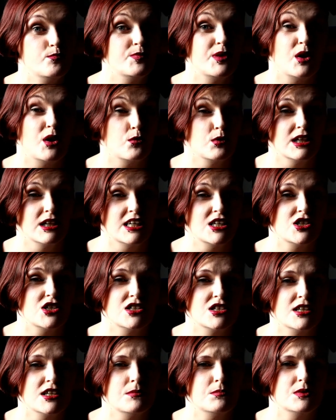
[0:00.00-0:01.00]
their
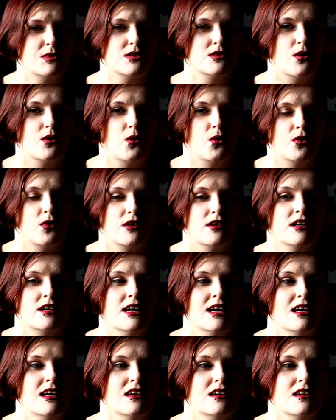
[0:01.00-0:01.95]
relationships or